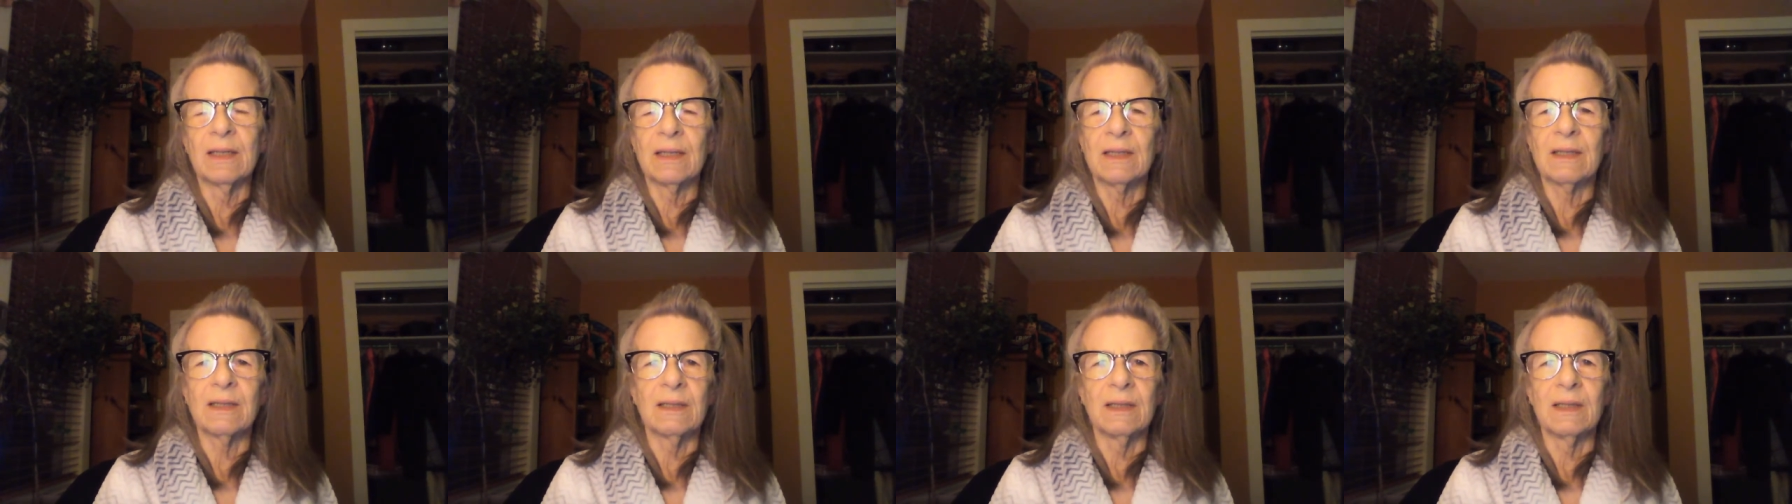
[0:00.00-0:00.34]

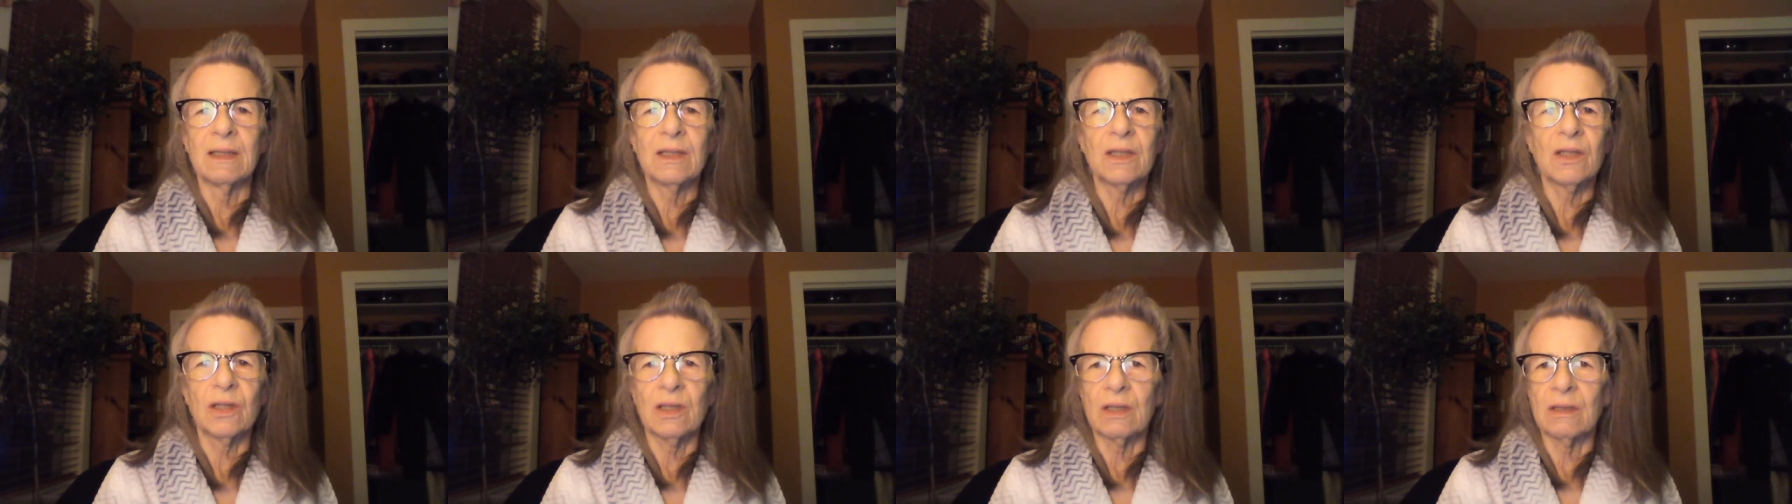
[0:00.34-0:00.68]
It's
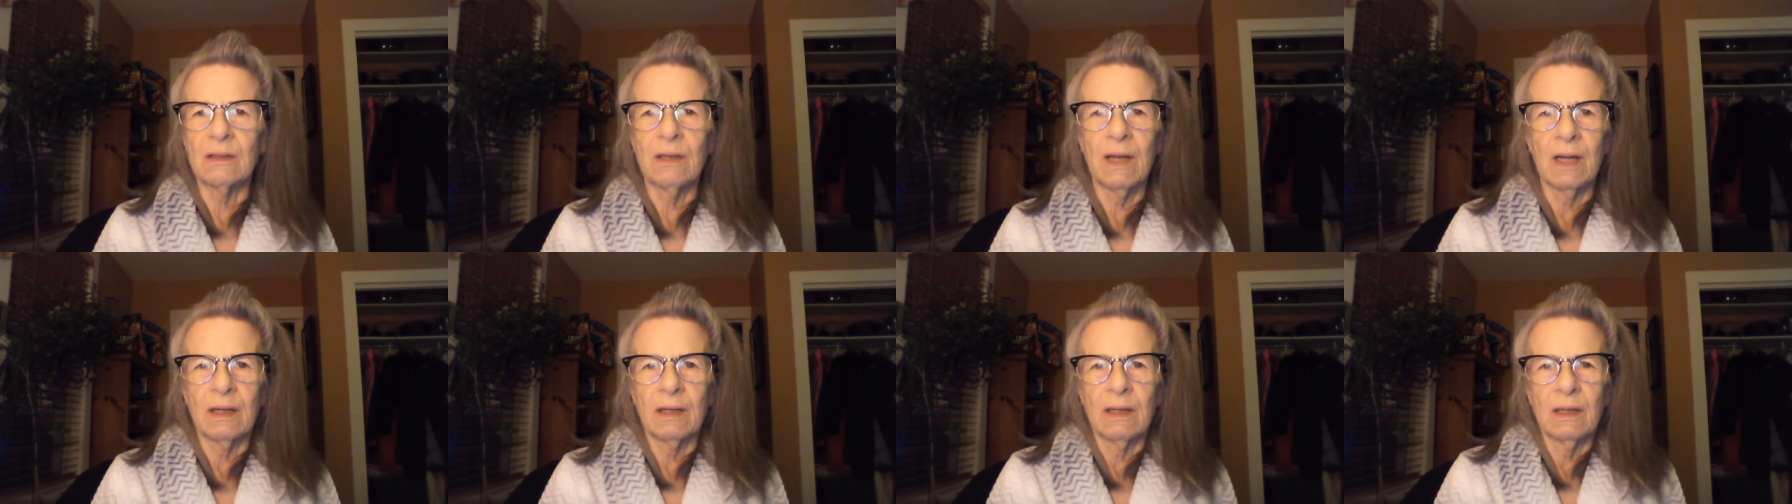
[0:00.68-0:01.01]
it's
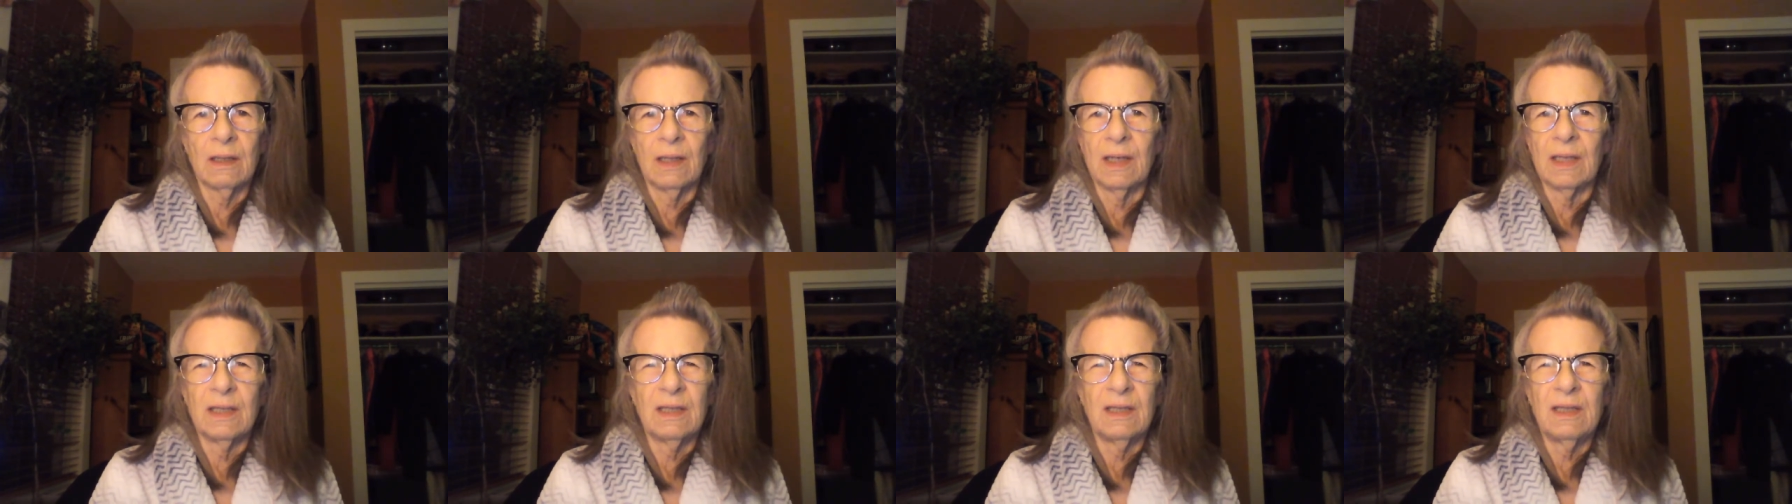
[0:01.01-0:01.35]
like
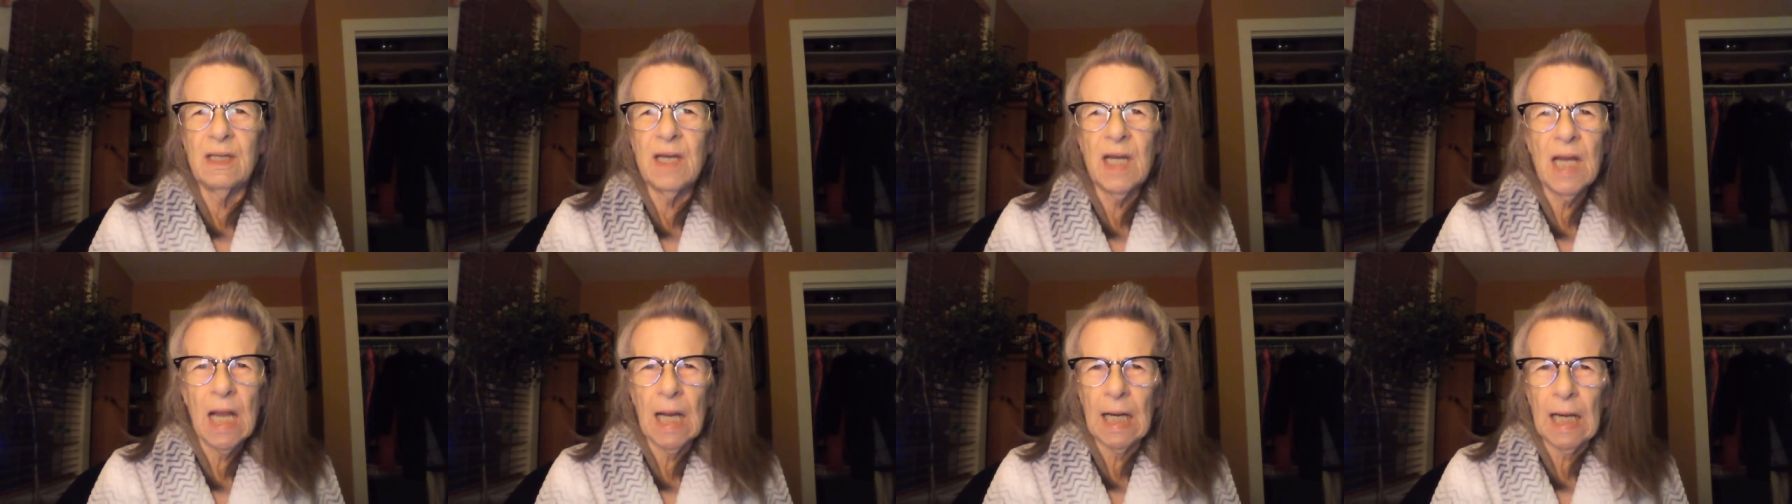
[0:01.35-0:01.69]
a
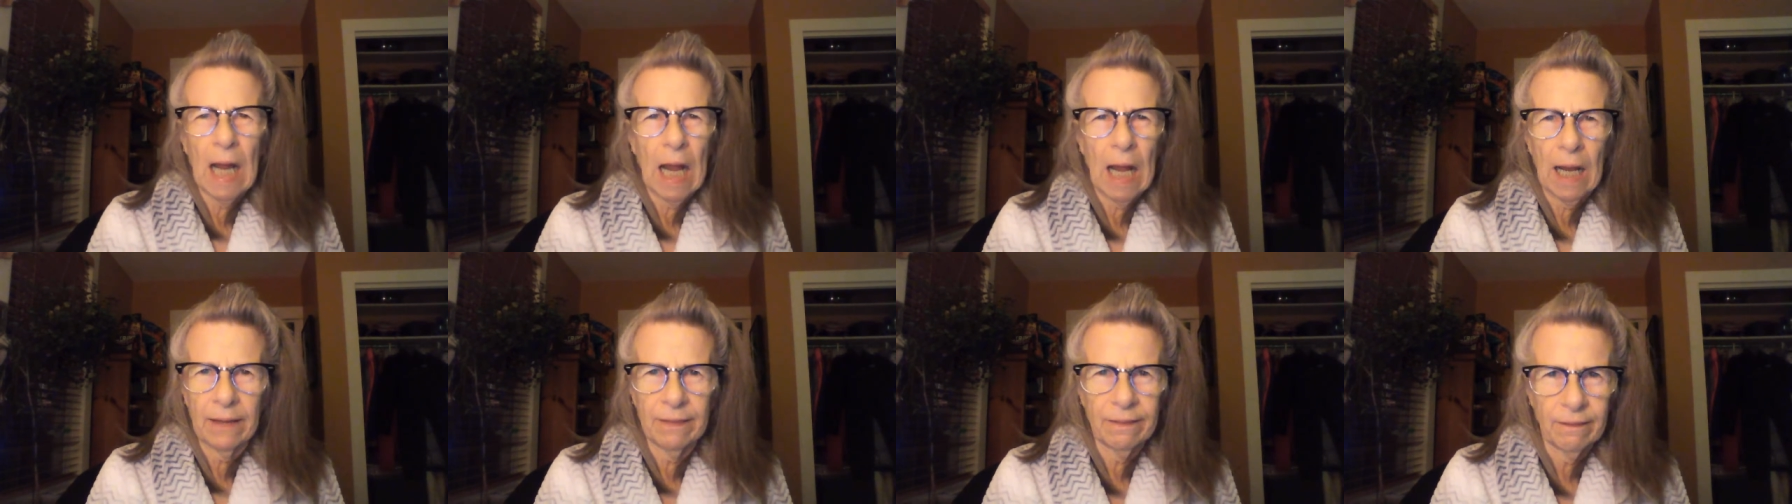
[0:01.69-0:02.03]

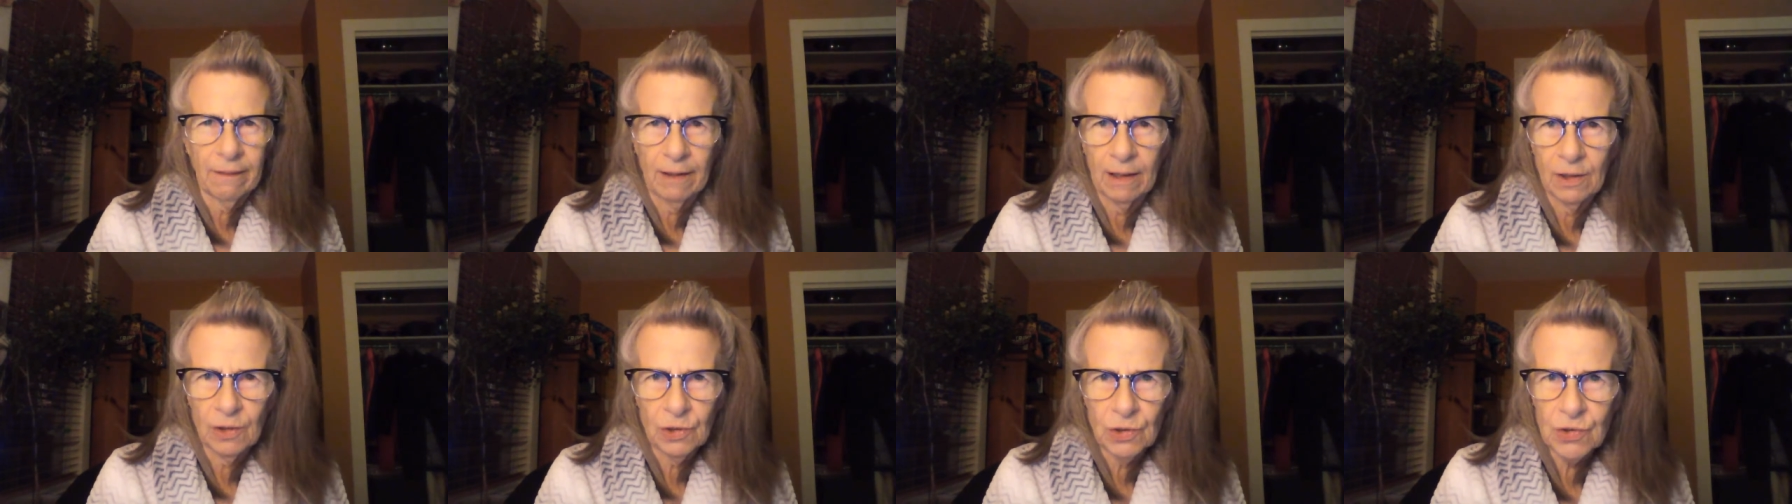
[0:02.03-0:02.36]
DNA
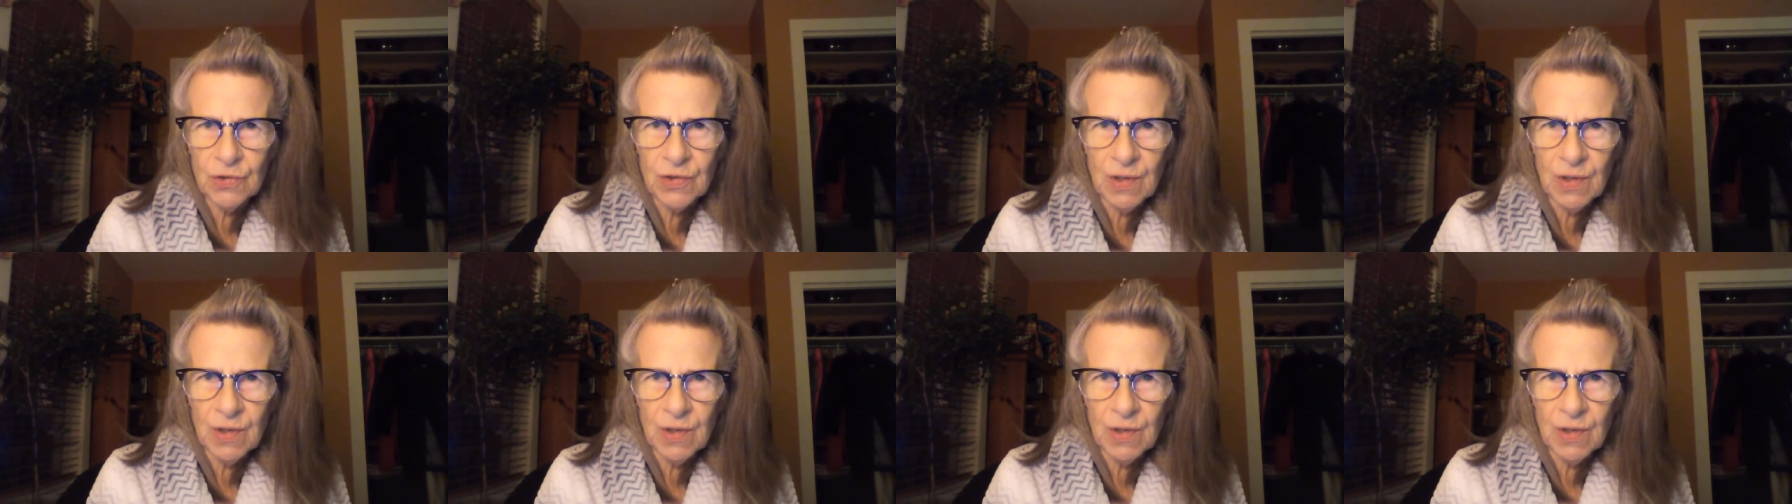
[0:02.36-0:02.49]
thing or